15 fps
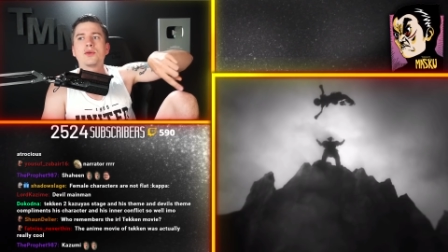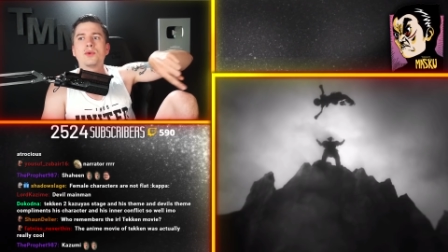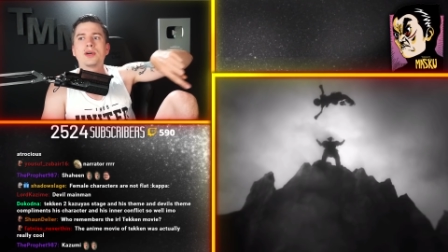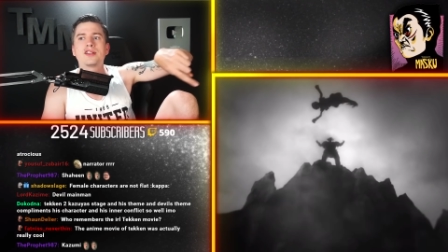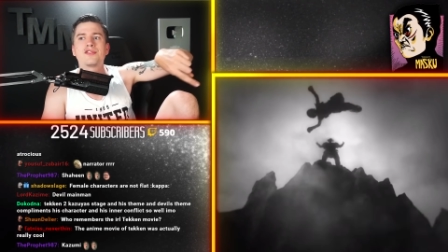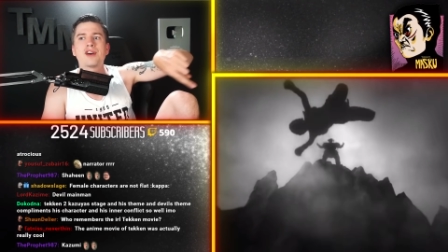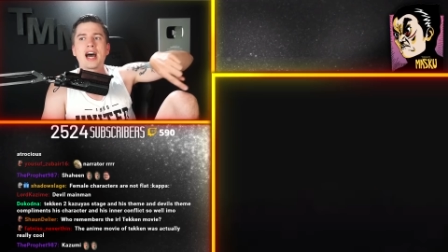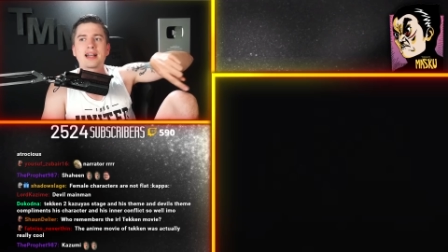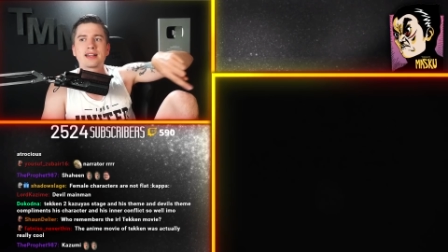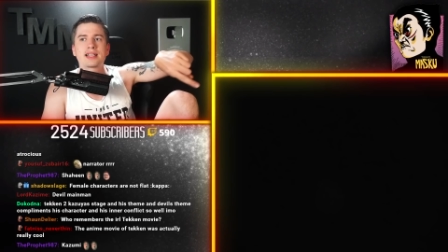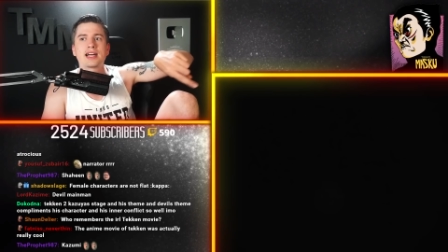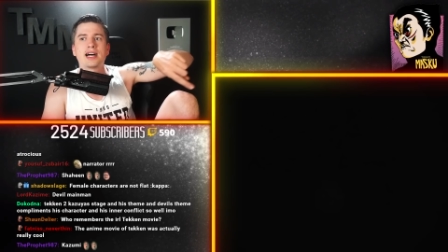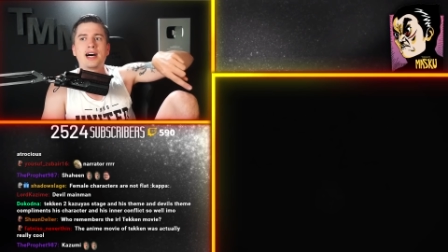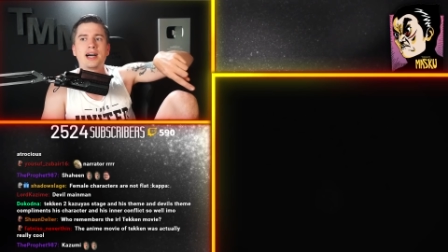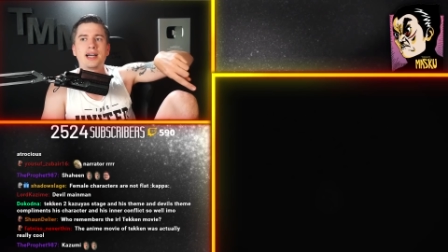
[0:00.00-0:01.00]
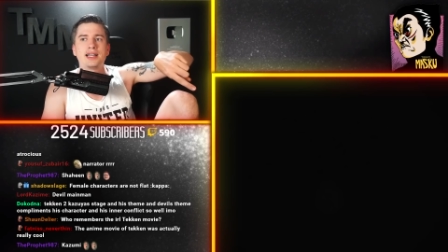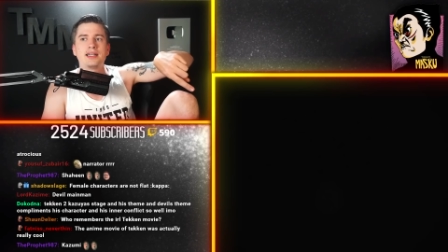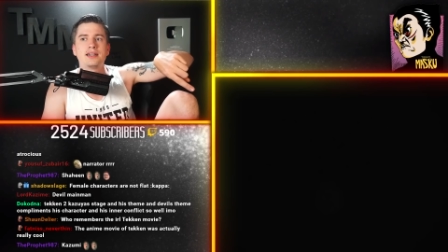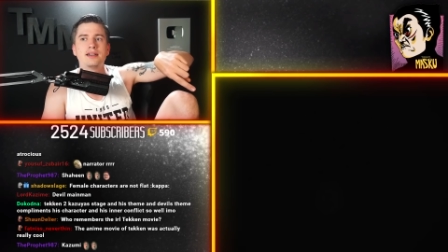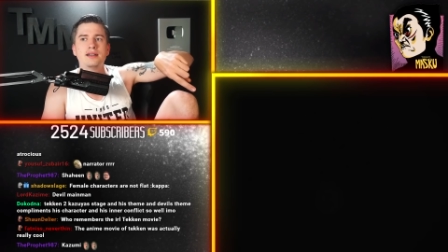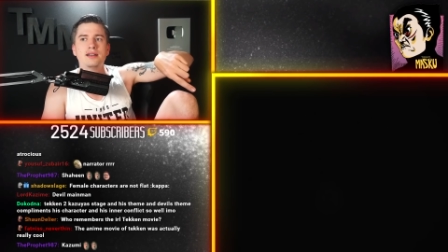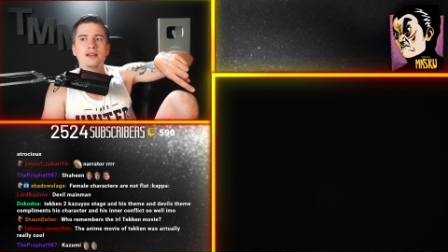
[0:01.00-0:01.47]
with that guy.
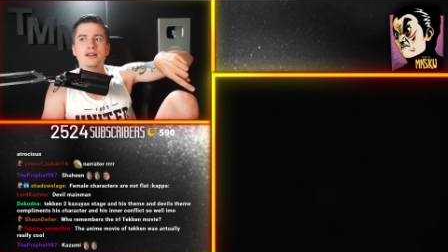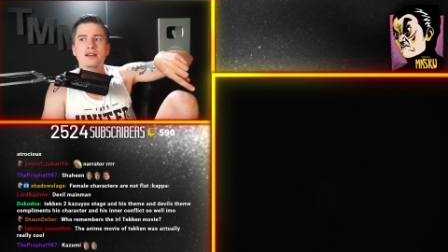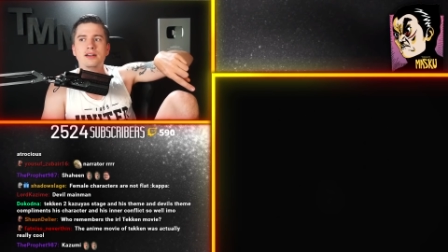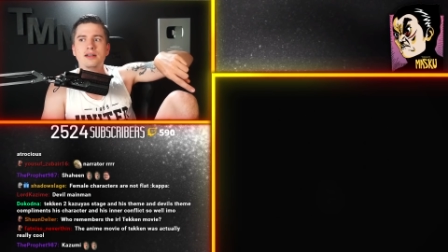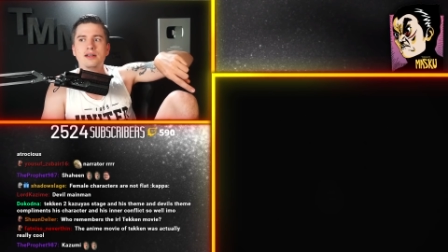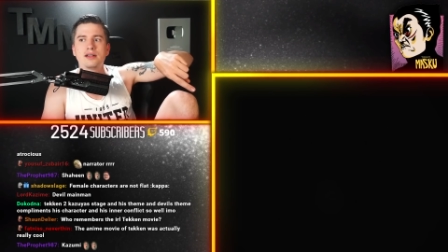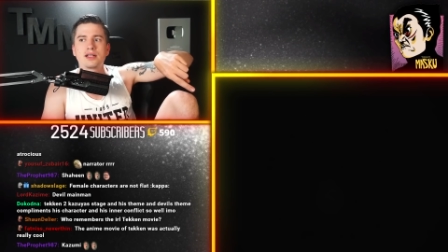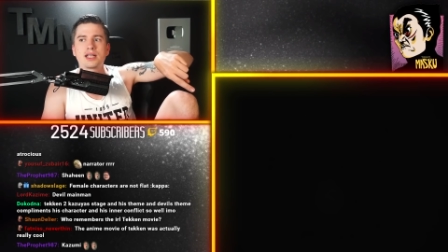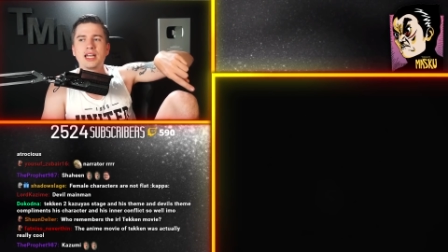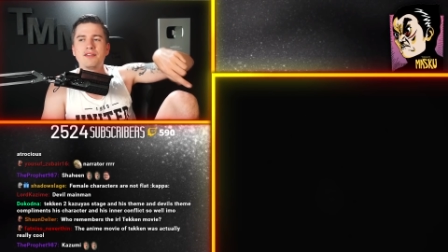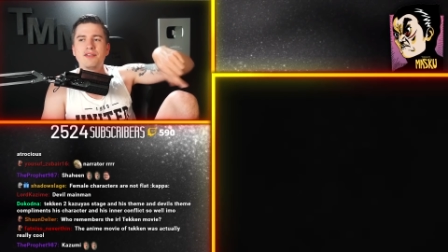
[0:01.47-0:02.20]
Give